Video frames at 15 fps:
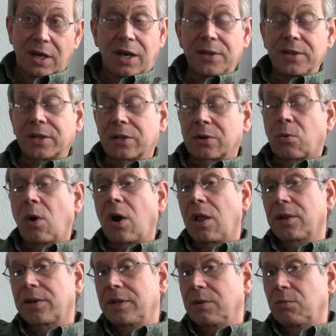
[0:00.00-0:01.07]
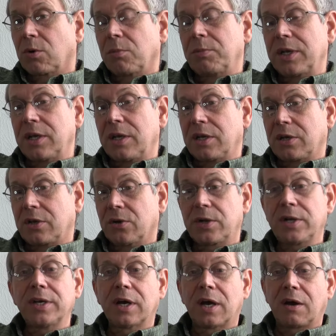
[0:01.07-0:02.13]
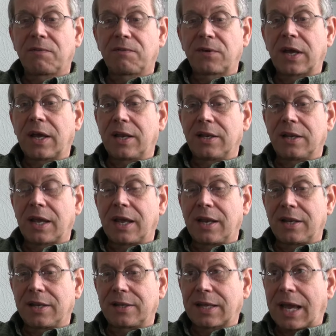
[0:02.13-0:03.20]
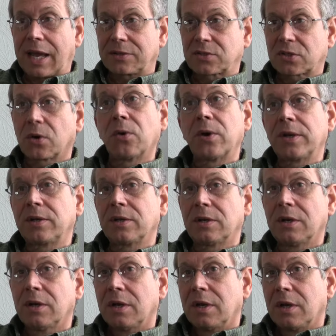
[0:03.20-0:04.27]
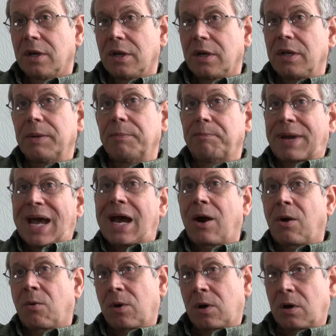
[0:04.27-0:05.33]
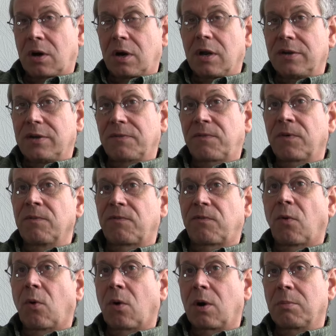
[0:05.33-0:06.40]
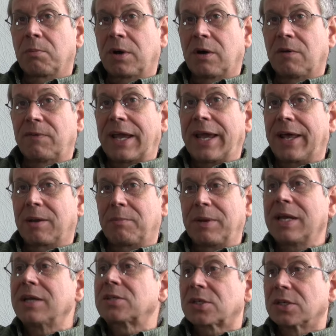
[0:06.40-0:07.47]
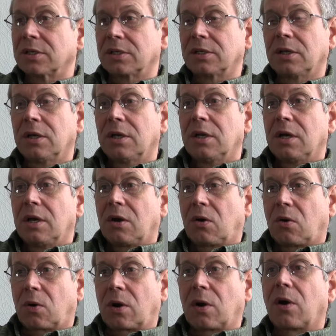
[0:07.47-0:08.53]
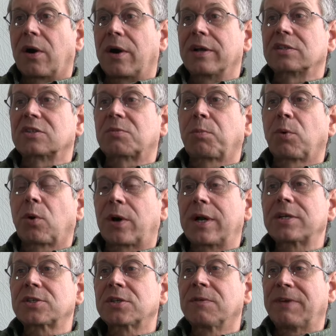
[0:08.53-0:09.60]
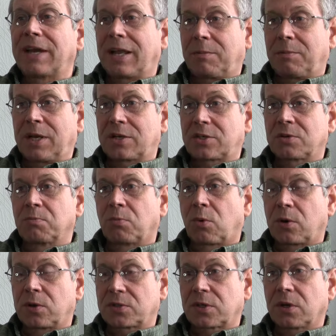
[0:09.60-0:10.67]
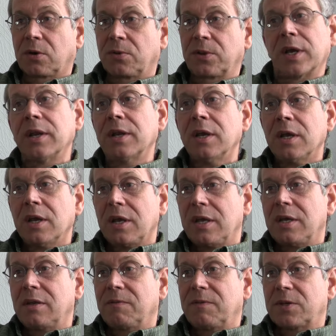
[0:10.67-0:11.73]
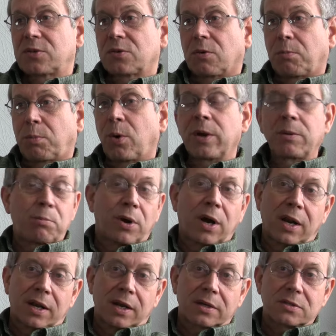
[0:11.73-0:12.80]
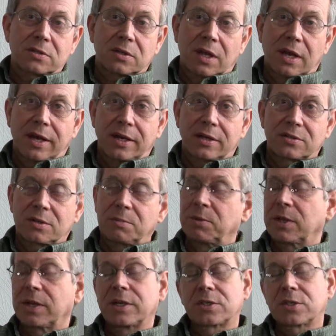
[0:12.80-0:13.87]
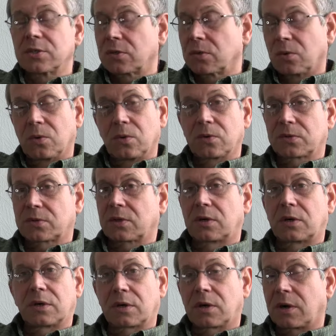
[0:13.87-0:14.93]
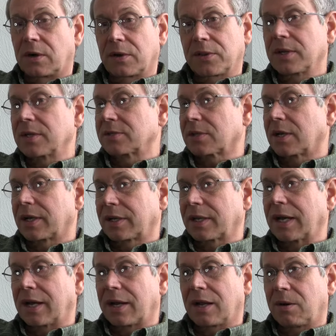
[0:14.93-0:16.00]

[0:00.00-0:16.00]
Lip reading: I think the quality will be good enough, and that's going to empower a different form of animation or an exploration of animation more so than individual point products like simulation tools or things like that.